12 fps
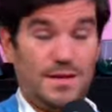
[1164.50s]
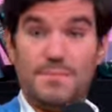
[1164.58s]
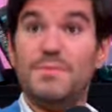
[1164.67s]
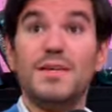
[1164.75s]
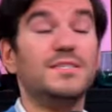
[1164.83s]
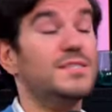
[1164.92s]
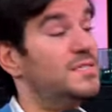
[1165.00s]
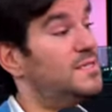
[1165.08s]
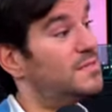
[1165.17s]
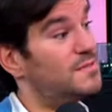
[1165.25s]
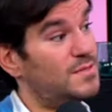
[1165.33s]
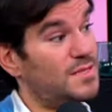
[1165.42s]

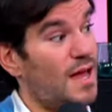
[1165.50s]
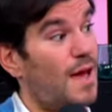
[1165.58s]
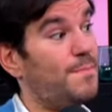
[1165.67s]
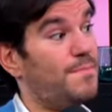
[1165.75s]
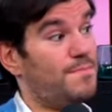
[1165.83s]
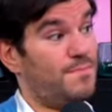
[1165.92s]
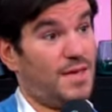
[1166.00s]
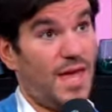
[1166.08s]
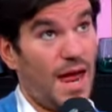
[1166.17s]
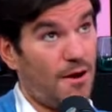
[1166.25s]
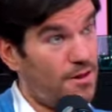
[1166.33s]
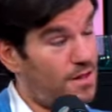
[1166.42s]
Pigeons. Stop
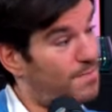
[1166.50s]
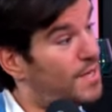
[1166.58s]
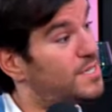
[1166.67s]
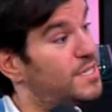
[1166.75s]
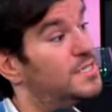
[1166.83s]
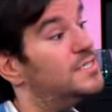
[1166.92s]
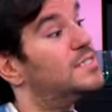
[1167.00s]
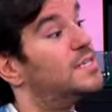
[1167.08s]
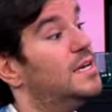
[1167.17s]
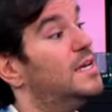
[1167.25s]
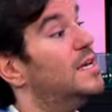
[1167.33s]
carrying pigeons.